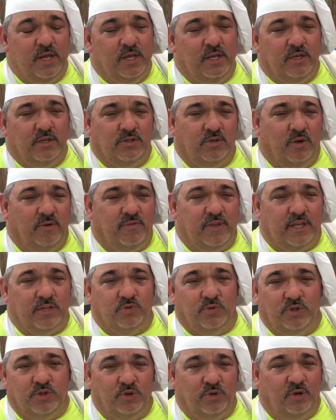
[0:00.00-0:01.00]
So if that's
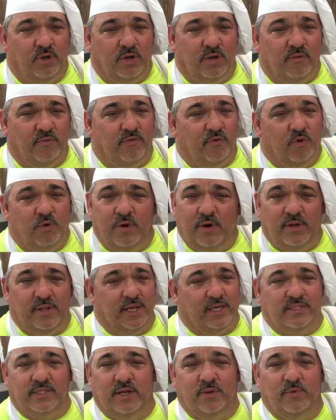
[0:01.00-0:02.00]
what you're looking for,
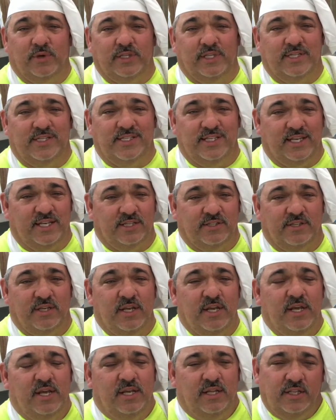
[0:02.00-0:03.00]
that's not what this is.
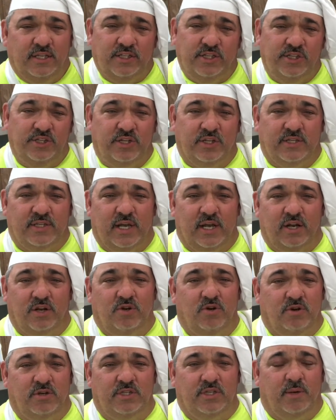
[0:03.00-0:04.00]
This is just how to
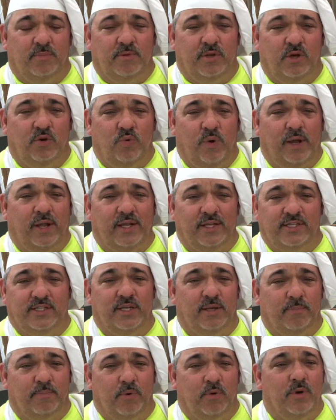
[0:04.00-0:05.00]
cook something quick and
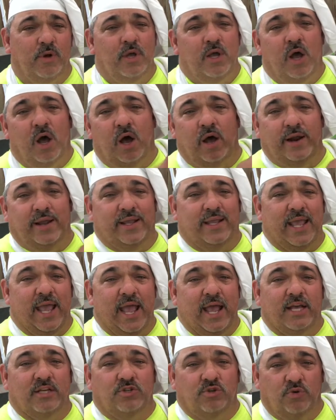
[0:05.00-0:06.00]
simple on a
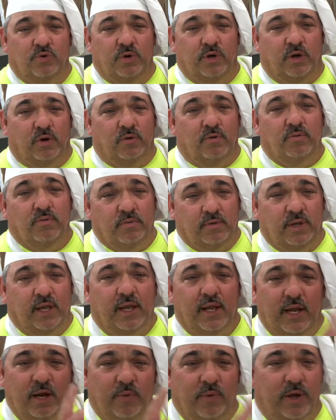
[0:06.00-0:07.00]
gas grill. Okay,
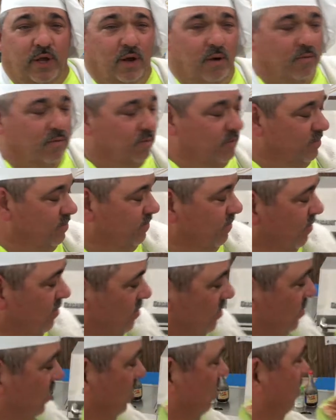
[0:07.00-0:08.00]
here we go.
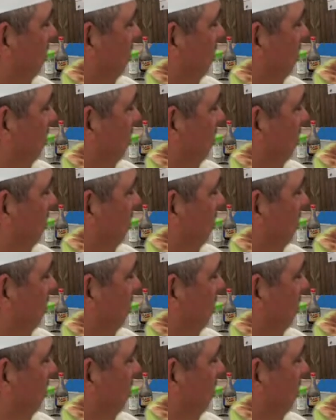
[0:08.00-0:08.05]
So